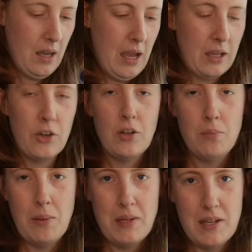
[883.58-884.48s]
I could
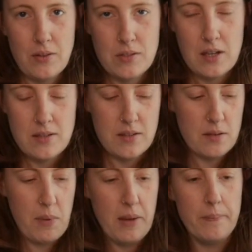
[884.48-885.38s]
maybe downsize this
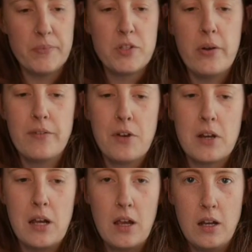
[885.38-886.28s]
a bit. So I've
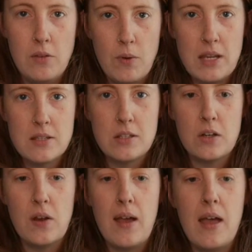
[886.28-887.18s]
got an
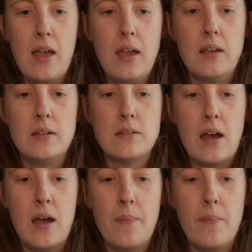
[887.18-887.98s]
eraser and